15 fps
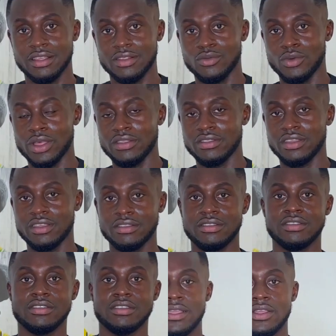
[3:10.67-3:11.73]
and Wednesdays,
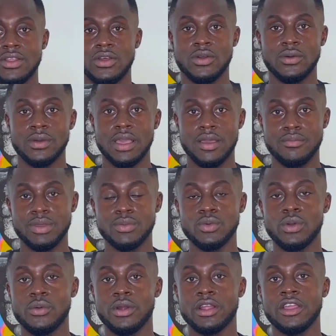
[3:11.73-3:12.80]
you know? And
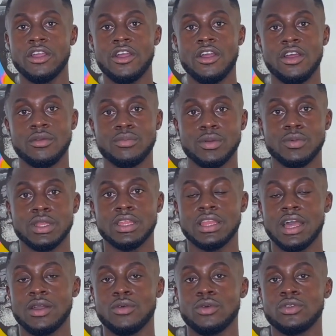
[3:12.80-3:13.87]
people were working hard. People did
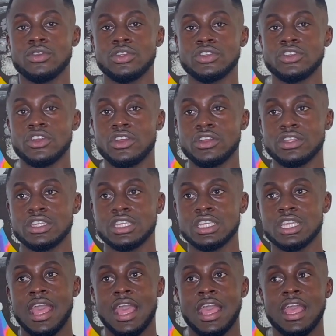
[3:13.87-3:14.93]
not go to the church
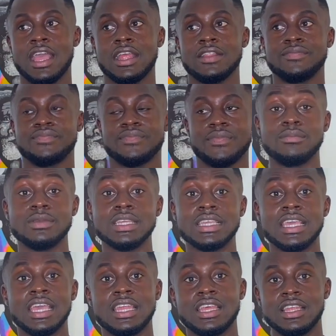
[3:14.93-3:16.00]
and
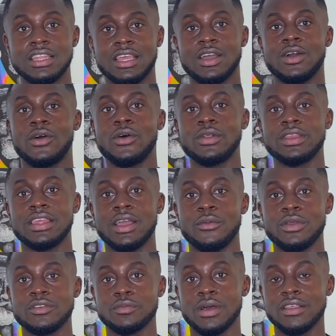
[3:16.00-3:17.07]
abdicated all their
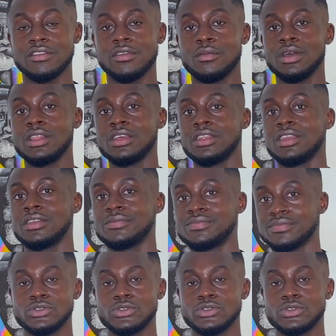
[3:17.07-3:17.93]
responsibility